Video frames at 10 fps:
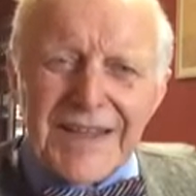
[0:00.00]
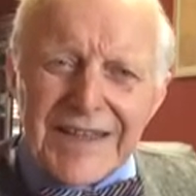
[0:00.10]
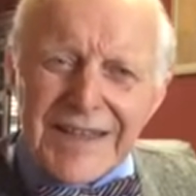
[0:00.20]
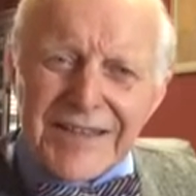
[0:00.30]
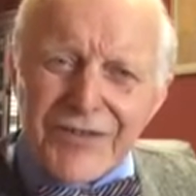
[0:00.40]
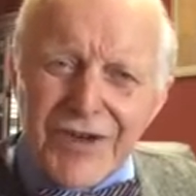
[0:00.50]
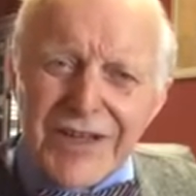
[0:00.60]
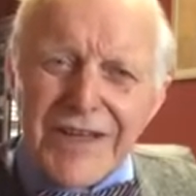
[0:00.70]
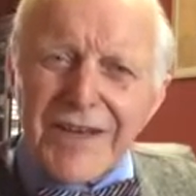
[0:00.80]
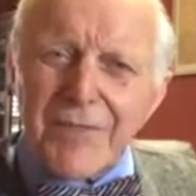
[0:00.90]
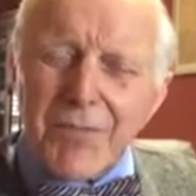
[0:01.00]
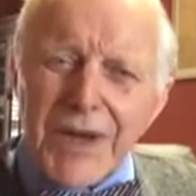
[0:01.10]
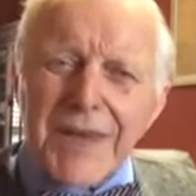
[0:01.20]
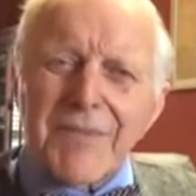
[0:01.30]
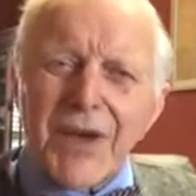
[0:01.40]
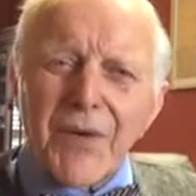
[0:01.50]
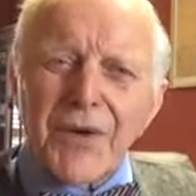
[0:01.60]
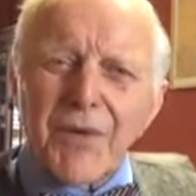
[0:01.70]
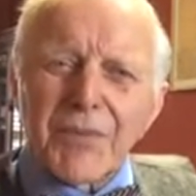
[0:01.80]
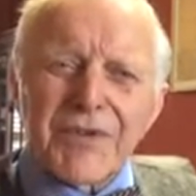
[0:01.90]
And there's a great deal of blame
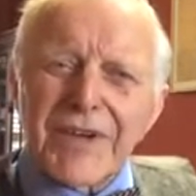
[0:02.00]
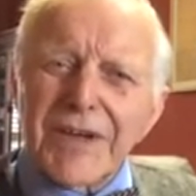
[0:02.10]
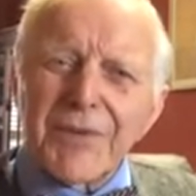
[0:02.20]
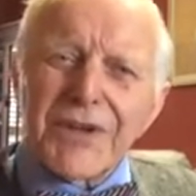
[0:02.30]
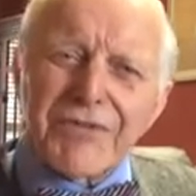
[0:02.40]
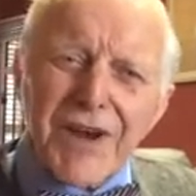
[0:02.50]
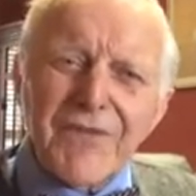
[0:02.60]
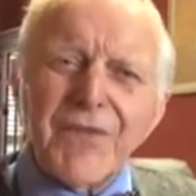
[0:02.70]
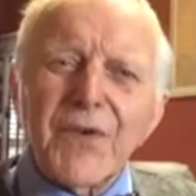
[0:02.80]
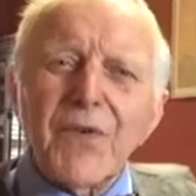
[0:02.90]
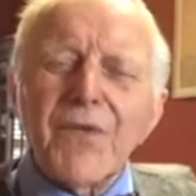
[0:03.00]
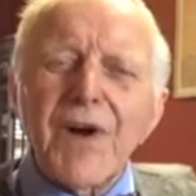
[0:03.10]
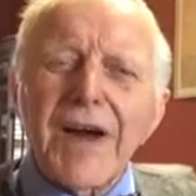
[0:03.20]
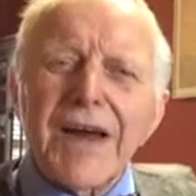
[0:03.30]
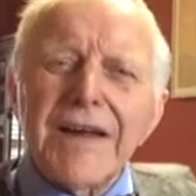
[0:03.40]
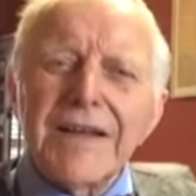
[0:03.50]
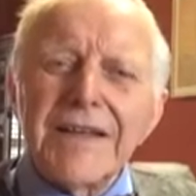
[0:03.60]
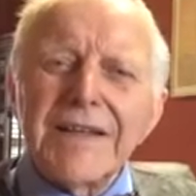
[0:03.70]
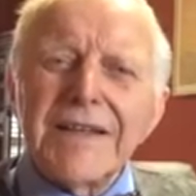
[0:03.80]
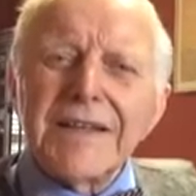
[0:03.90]
going on, particularly with the Grenfell fire,
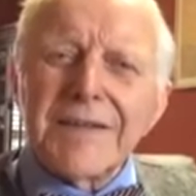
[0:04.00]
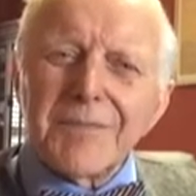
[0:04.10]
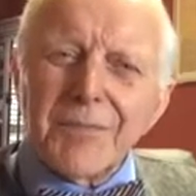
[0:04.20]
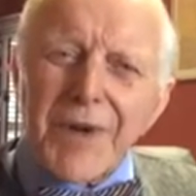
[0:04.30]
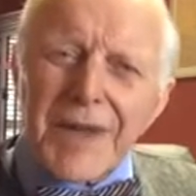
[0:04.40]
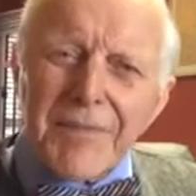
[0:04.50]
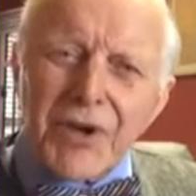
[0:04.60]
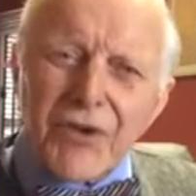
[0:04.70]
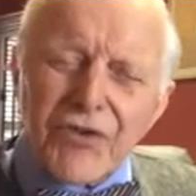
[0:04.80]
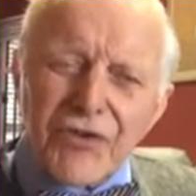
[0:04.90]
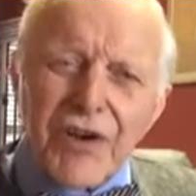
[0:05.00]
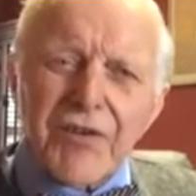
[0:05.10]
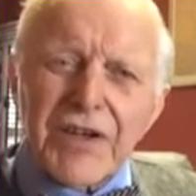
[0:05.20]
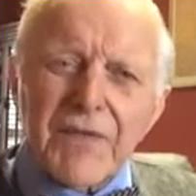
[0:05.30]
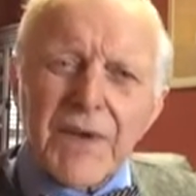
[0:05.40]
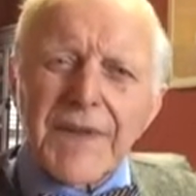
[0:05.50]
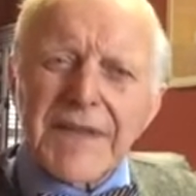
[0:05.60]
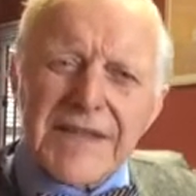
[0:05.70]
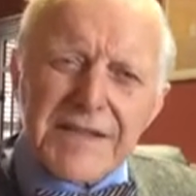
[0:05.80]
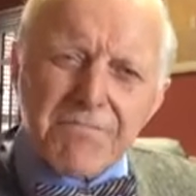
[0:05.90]
blaming austerity for
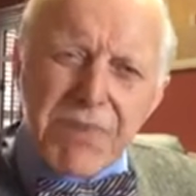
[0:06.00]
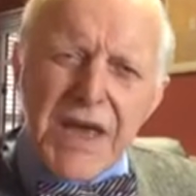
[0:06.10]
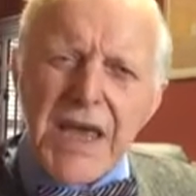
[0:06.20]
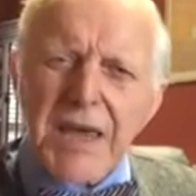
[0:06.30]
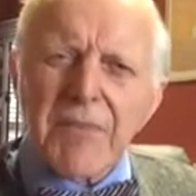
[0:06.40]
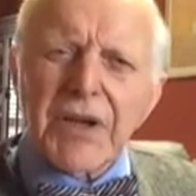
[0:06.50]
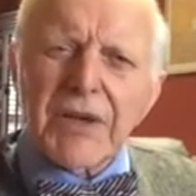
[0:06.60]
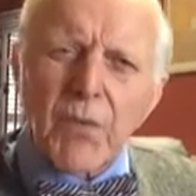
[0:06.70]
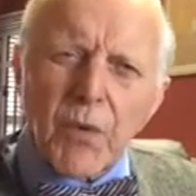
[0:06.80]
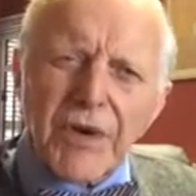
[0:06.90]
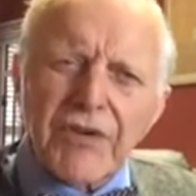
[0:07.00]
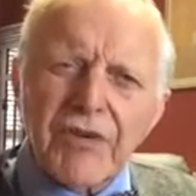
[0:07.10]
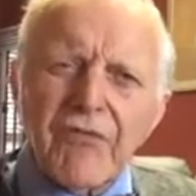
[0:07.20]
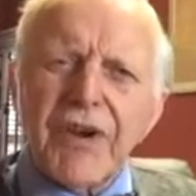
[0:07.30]
this blame and wanting